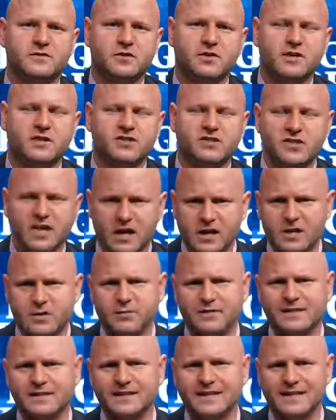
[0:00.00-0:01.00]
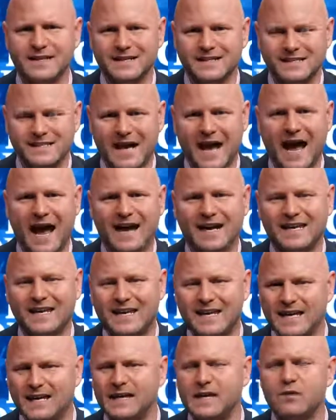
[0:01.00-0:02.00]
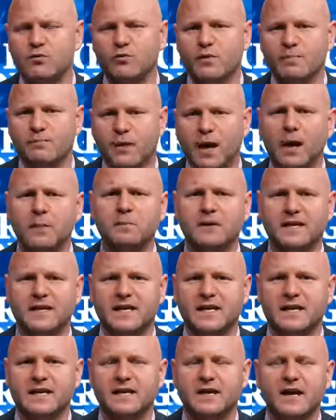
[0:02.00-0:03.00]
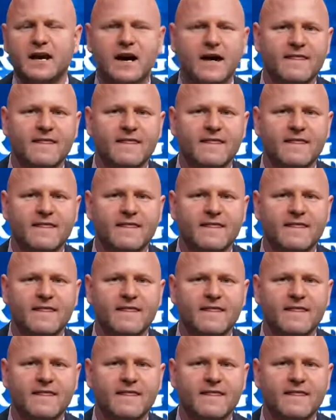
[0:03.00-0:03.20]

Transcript: to continuously attack any Republican